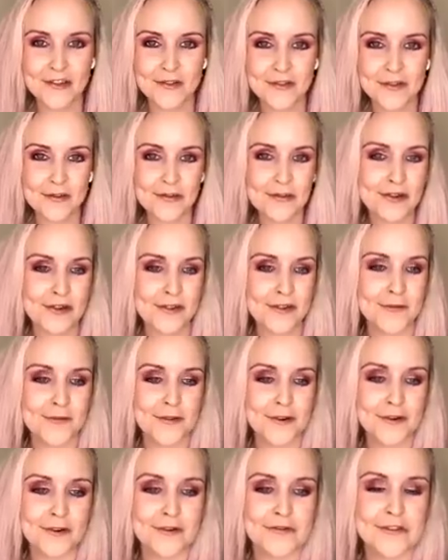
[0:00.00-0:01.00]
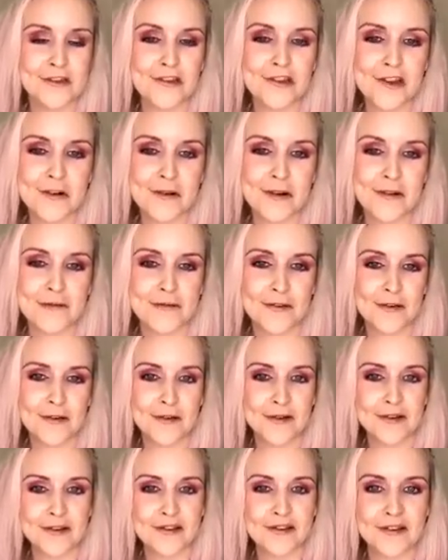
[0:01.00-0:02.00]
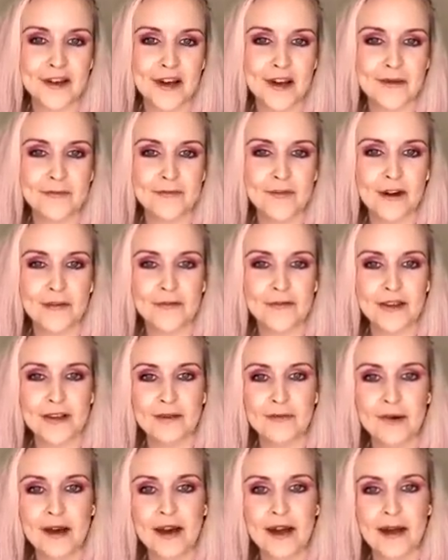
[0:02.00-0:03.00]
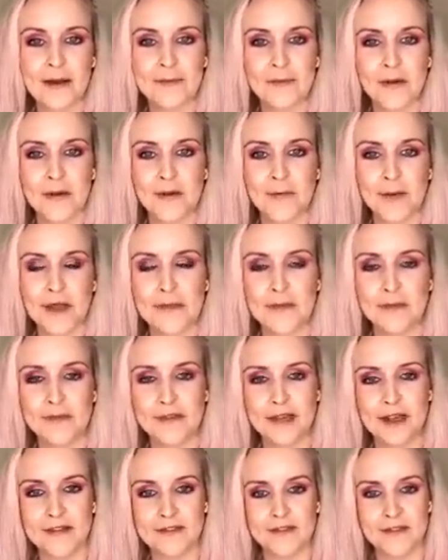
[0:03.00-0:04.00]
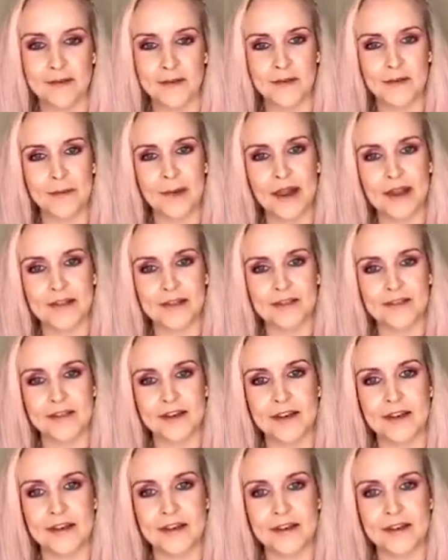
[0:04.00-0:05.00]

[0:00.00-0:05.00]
you talk us through to show our viewers roughly where most people tend to place it,